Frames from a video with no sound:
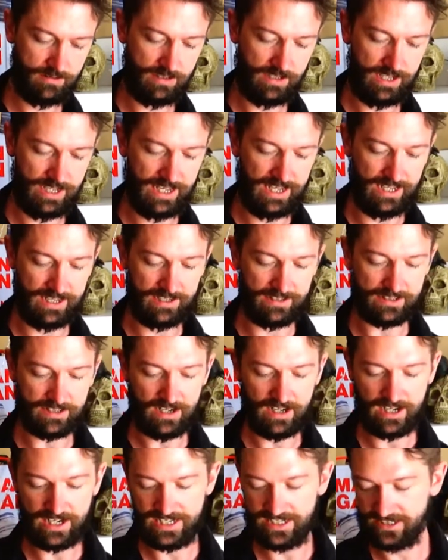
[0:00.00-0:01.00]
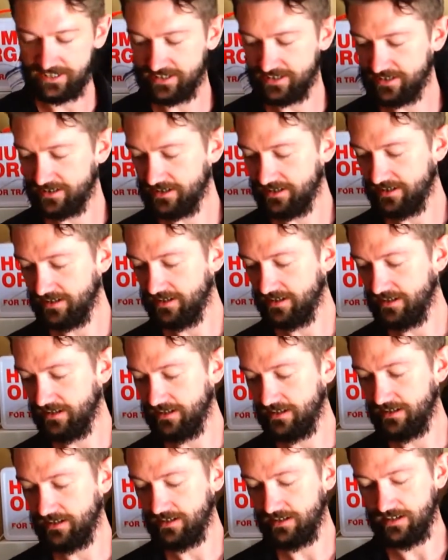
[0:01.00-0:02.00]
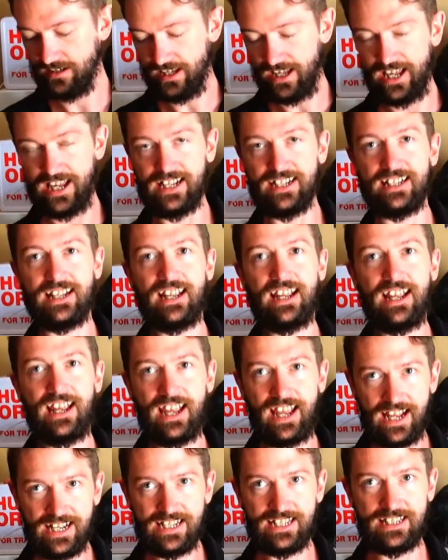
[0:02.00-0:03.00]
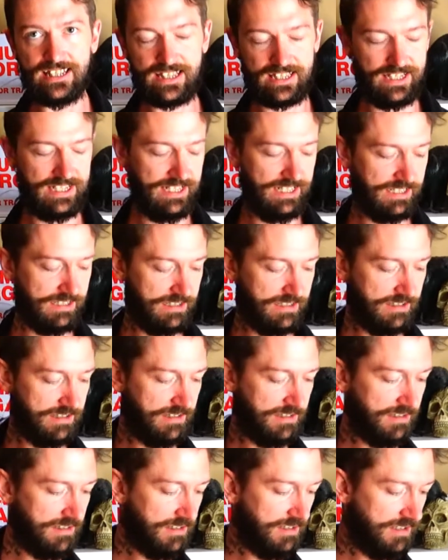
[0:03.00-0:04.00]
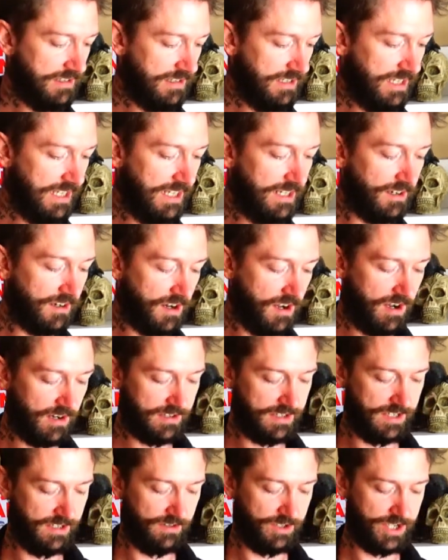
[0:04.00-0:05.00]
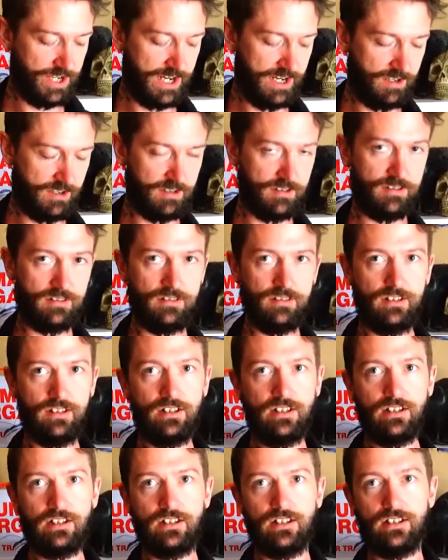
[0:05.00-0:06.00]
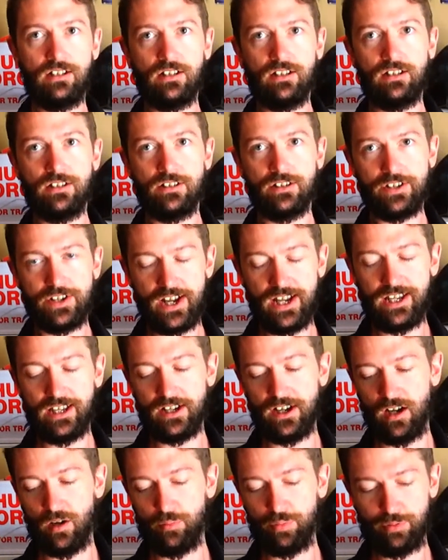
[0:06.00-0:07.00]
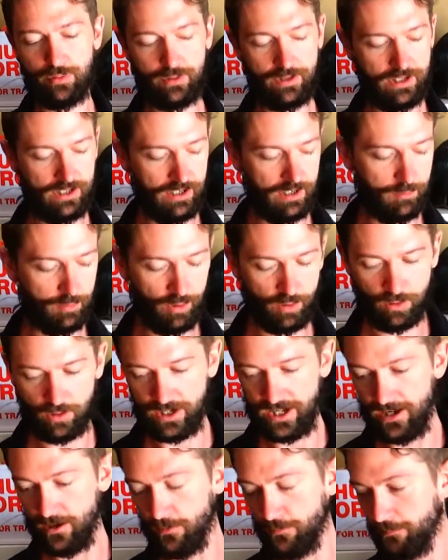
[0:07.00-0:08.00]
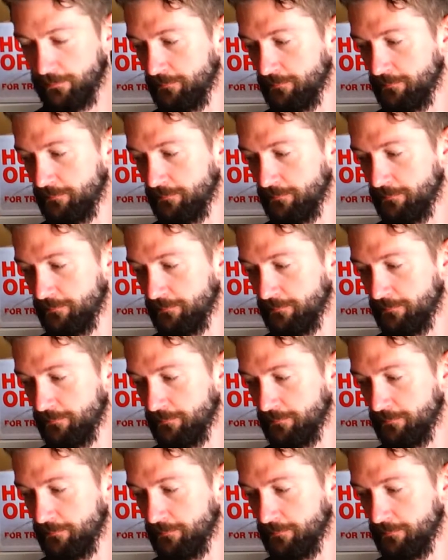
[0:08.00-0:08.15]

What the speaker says: and ice and anything in a cocktail shaker, shake it up and pour it out,